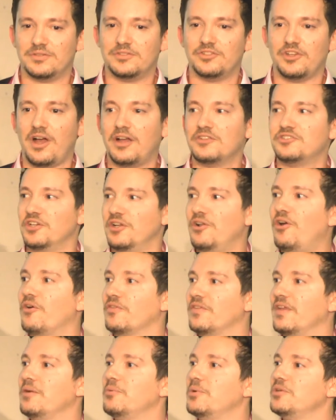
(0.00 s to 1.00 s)
charge a
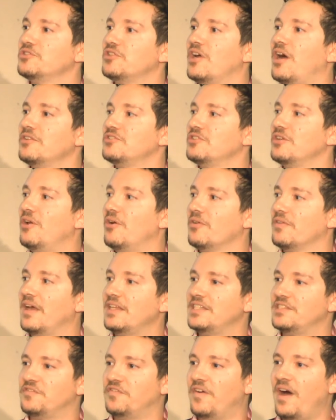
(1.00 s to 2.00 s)
lot, they will charge a lot.
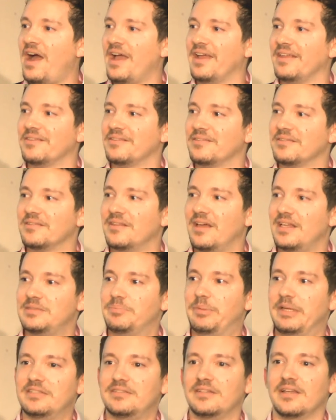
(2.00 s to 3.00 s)
That's fine.
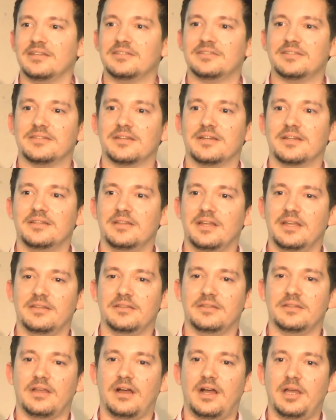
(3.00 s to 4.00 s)
That's business.
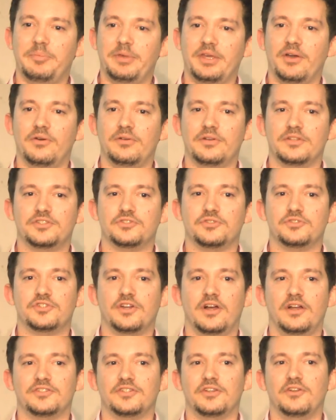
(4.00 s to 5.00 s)
And IP owners should
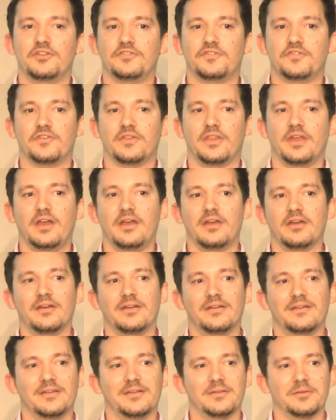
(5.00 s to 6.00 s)
charge a lot for their
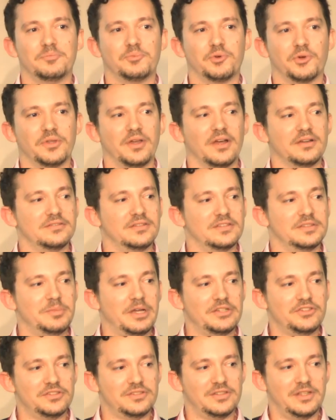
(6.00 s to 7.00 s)
products as
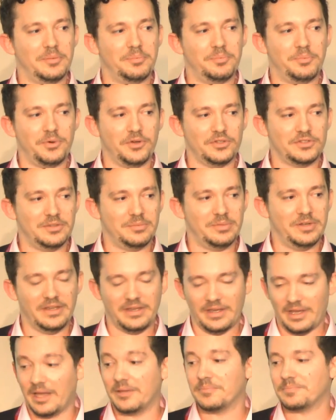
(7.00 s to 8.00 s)
much as they possibly
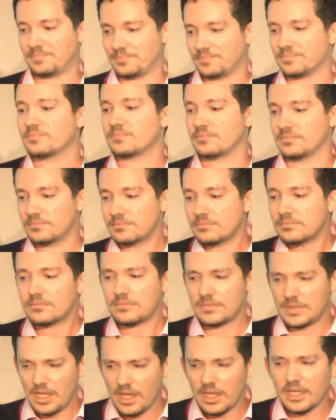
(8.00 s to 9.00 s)
can.
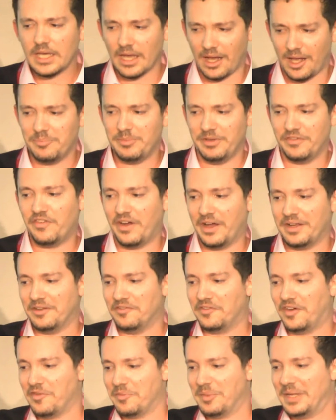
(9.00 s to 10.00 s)
Yeah, I'll be fine in
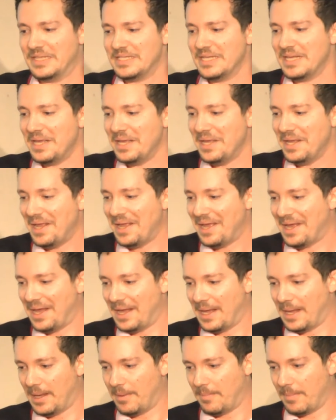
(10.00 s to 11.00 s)
5 minutes.
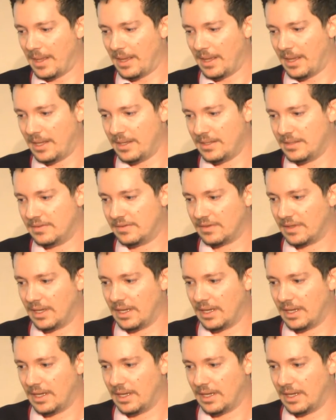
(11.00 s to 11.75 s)
And